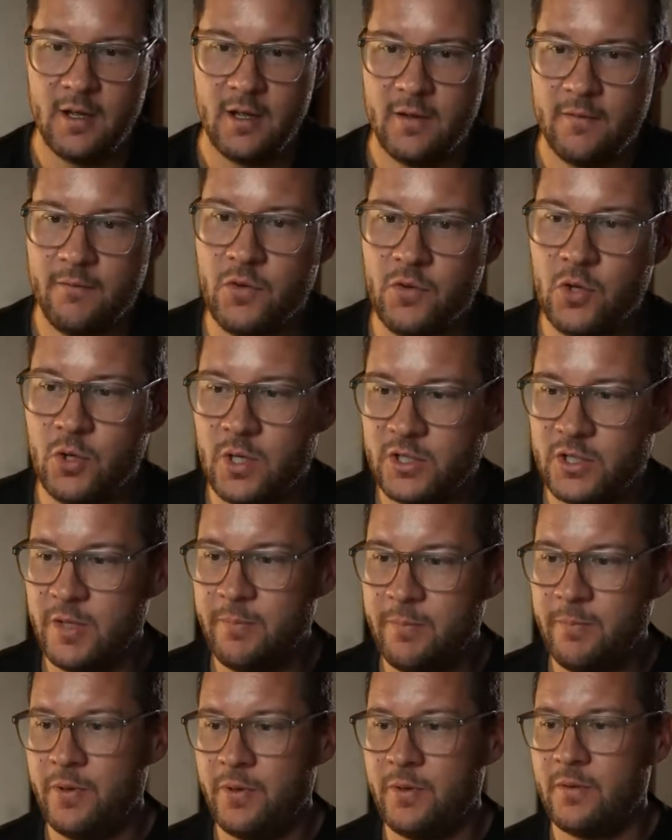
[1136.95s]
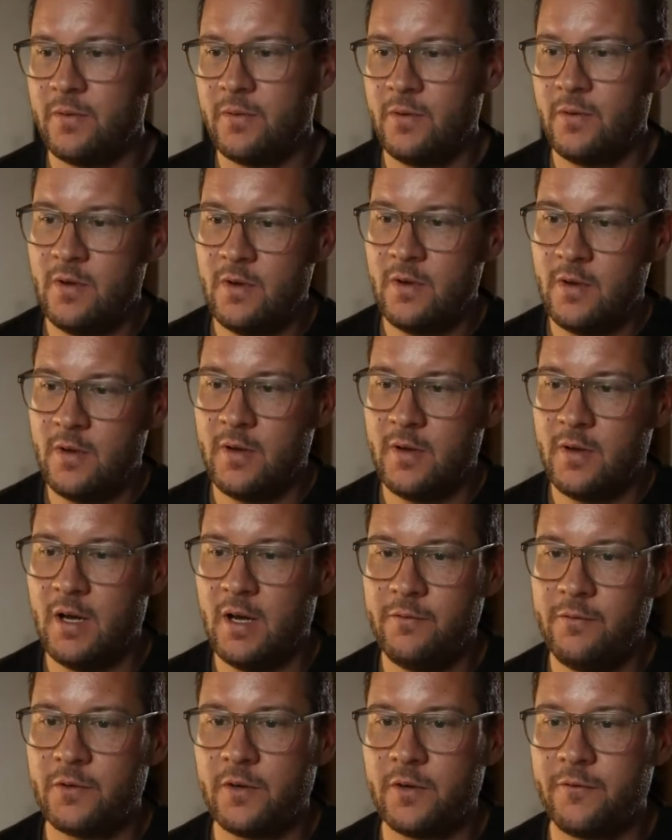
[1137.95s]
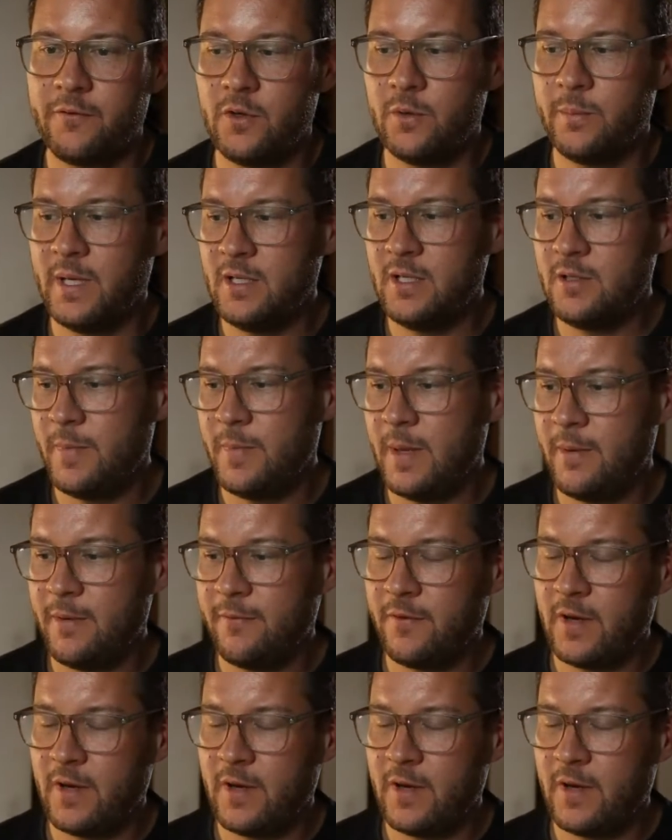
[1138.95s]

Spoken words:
viewership now for a few minutes, maybe 5